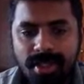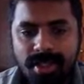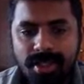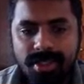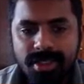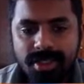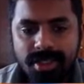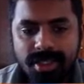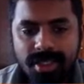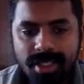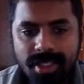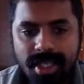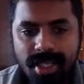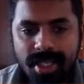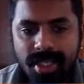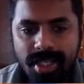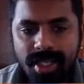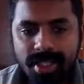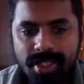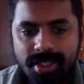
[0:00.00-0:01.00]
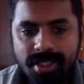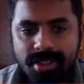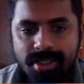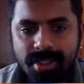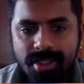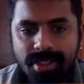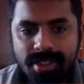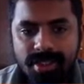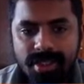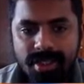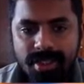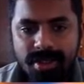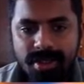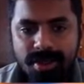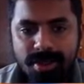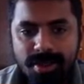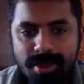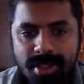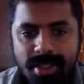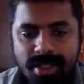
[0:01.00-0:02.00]
check, king h3,
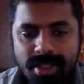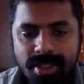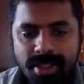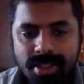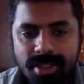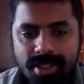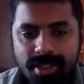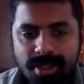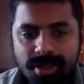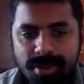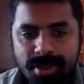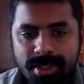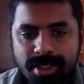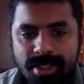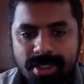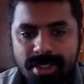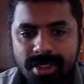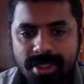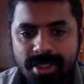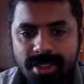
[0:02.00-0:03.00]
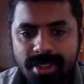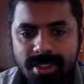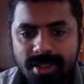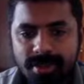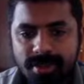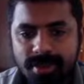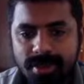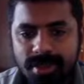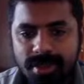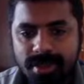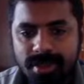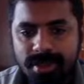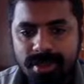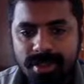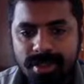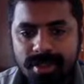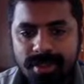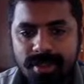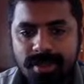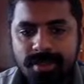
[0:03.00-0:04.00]
then queen g3 checkmate.
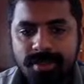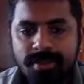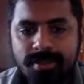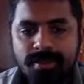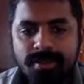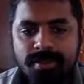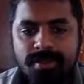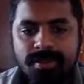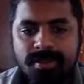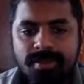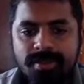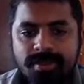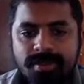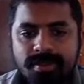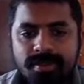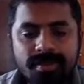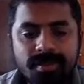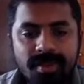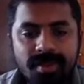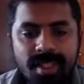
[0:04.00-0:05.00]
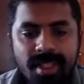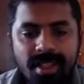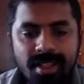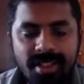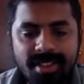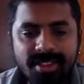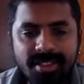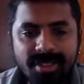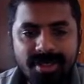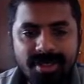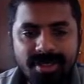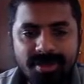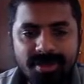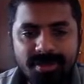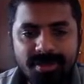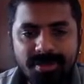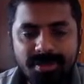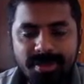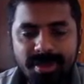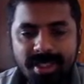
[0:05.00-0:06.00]
Yeah, it's a
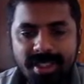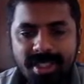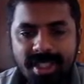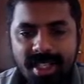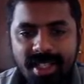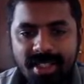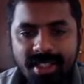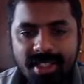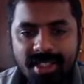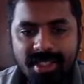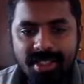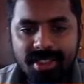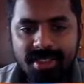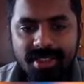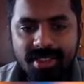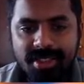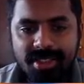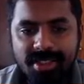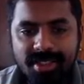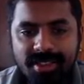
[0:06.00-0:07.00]
big calculation.